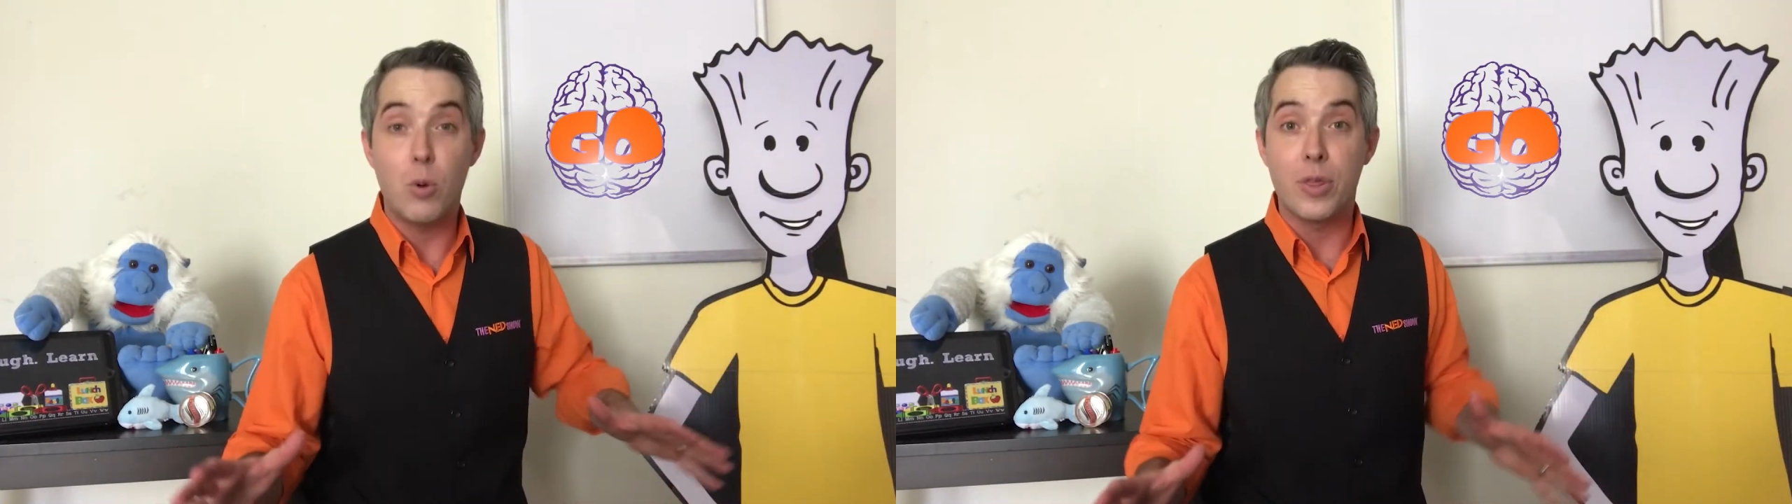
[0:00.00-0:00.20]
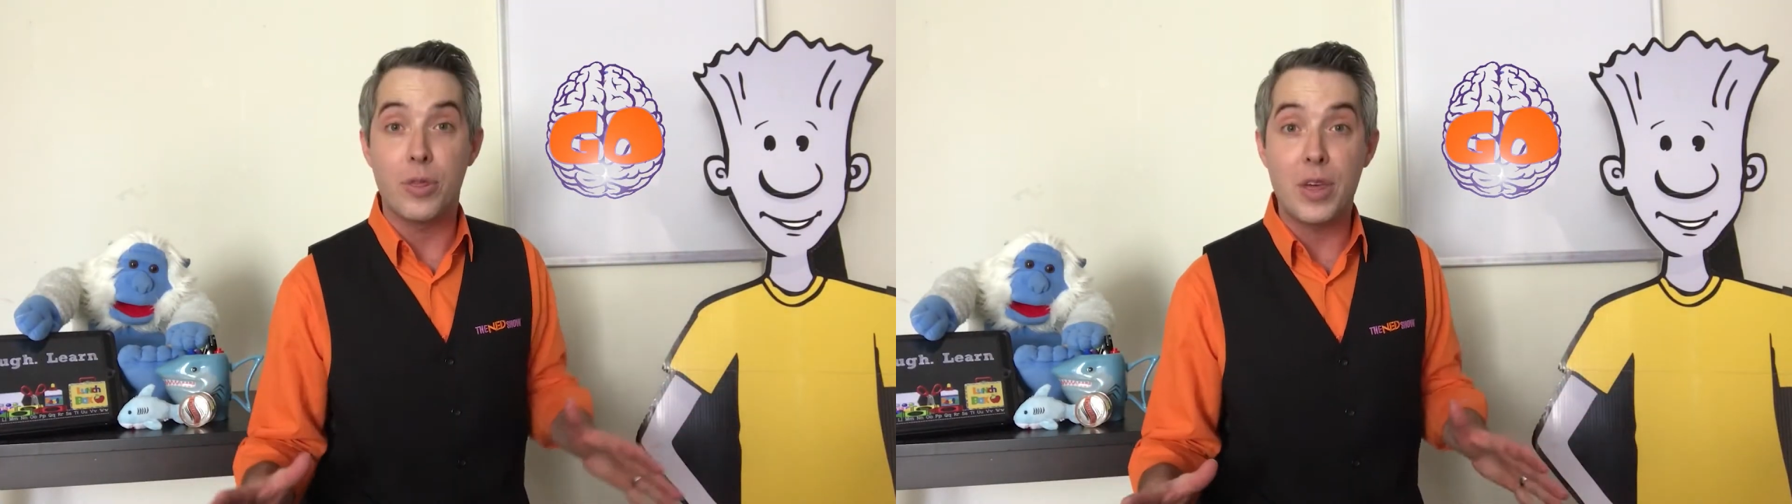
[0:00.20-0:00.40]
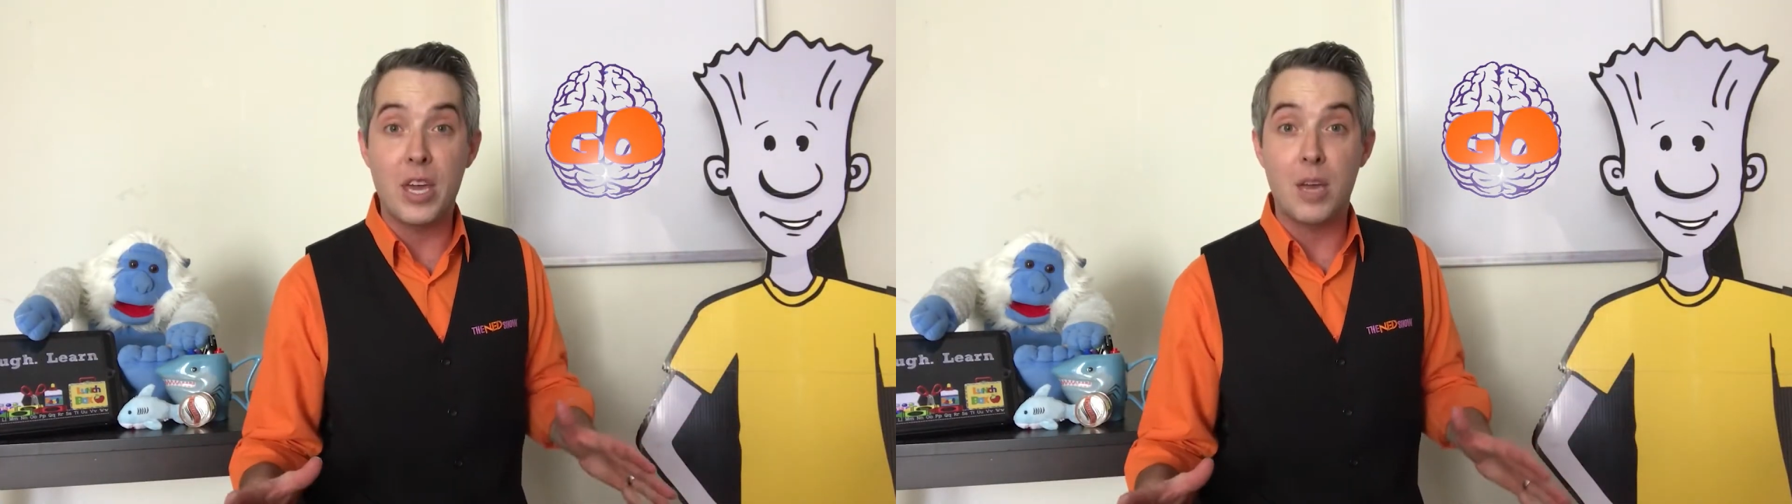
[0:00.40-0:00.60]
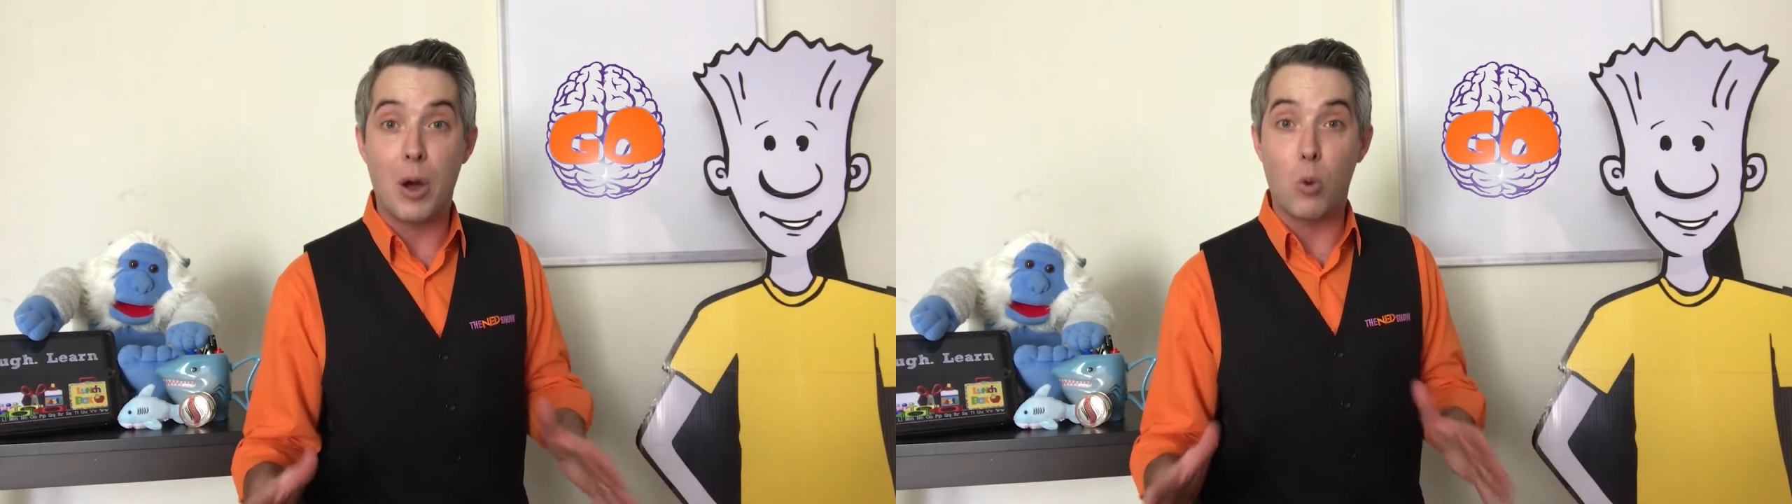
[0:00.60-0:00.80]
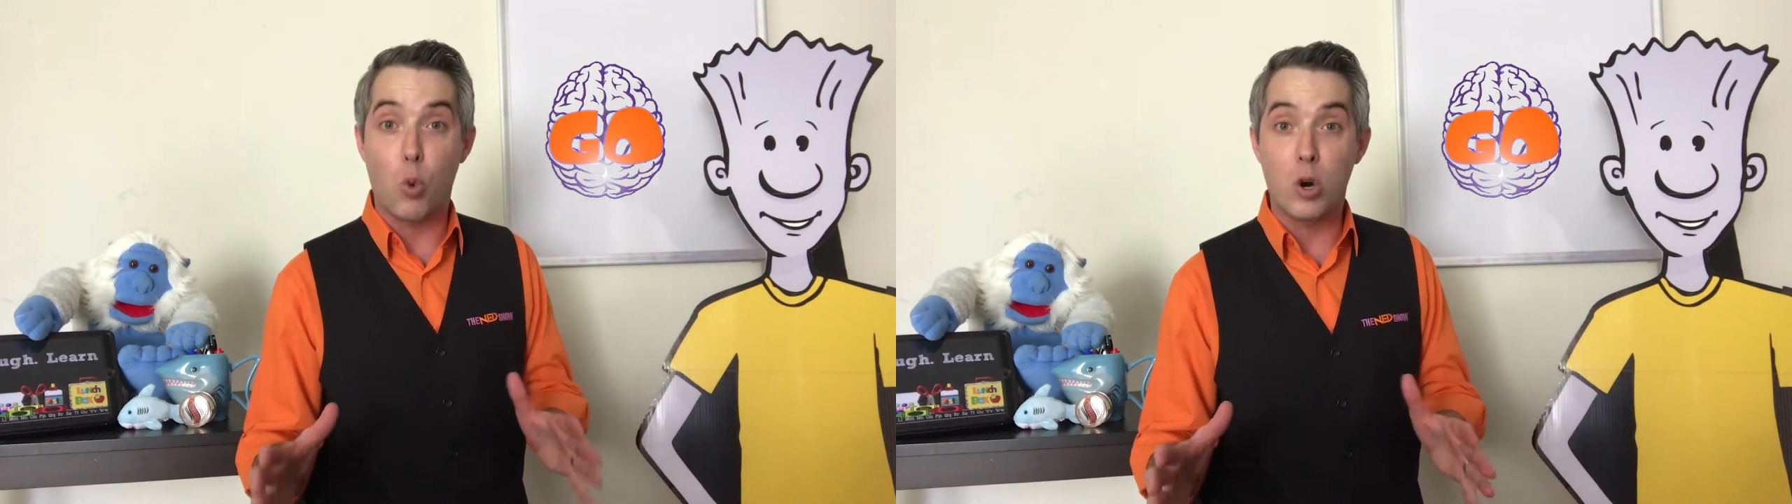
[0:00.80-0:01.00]
when thinking
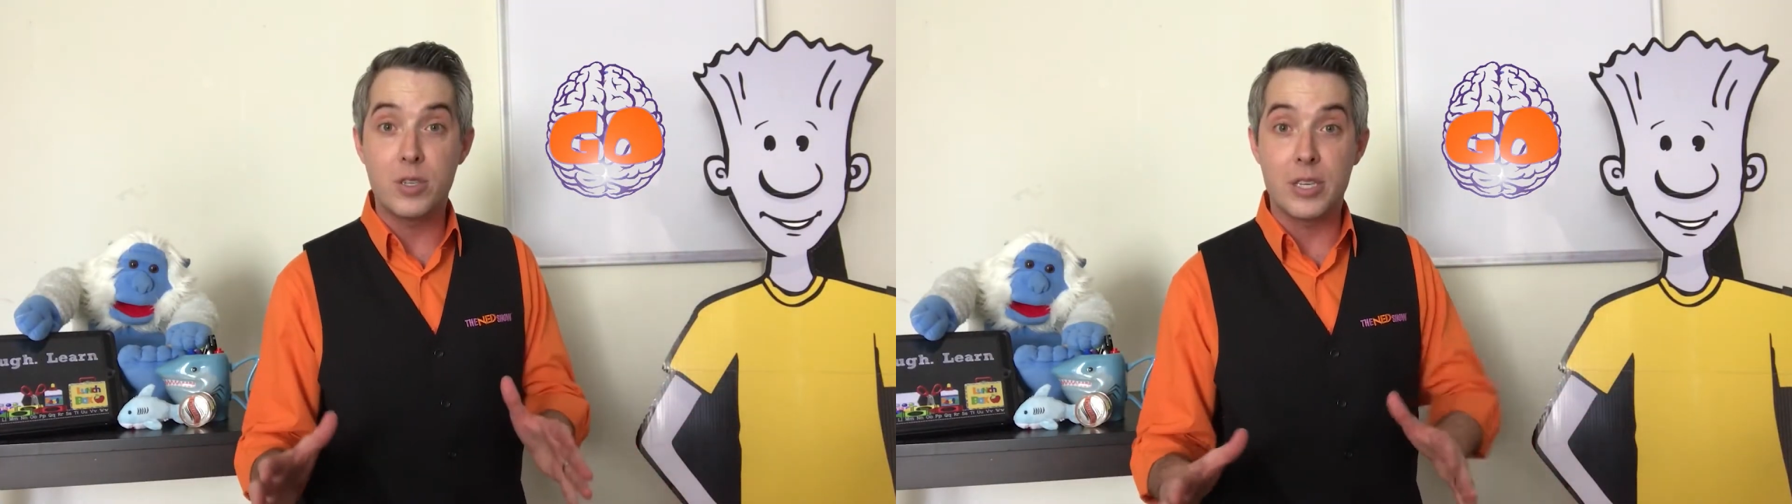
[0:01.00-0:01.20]
about words